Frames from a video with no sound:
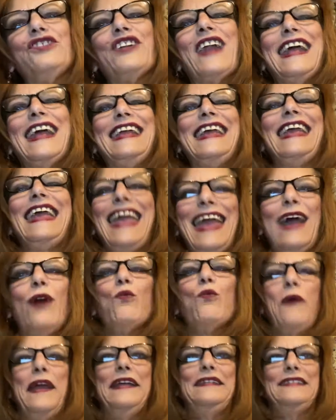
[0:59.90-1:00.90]
and I
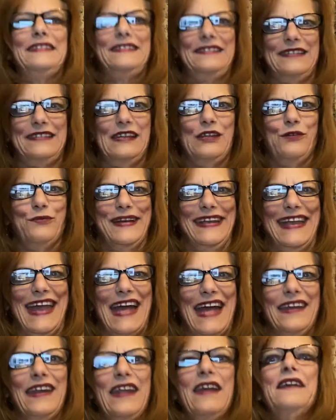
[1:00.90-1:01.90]
can't wait to see you
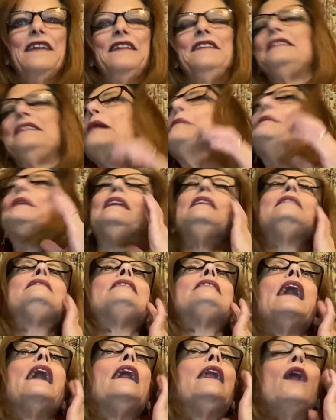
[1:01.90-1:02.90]
again. Somebody
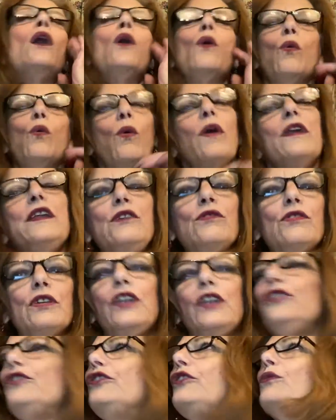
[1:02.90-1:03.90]
said, What are you
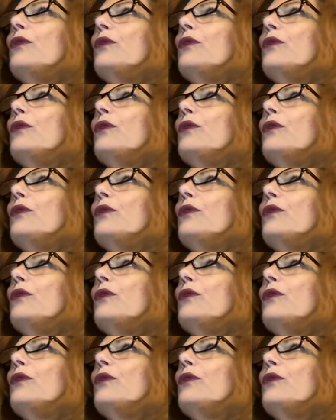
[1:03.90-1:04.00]
going to do